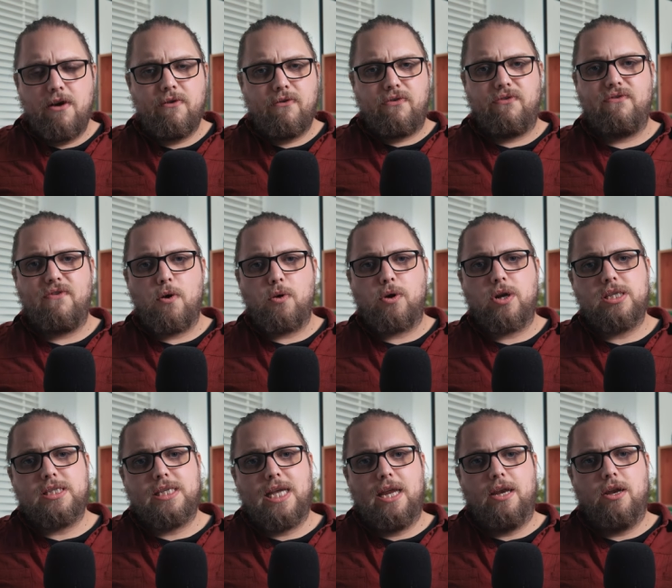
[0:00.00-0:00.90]

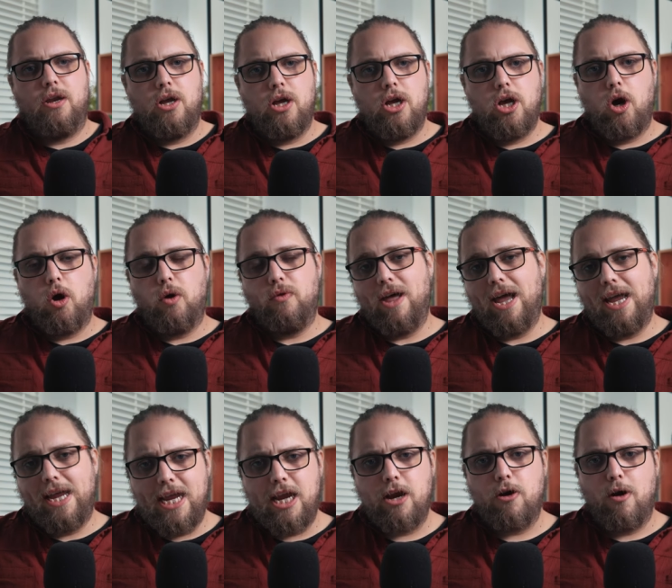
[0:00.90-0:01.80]
focus in on
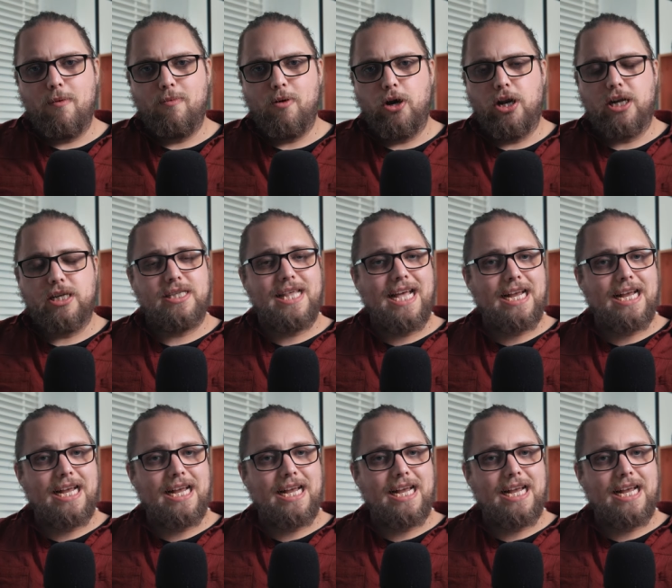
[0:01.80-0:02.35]
that hero product.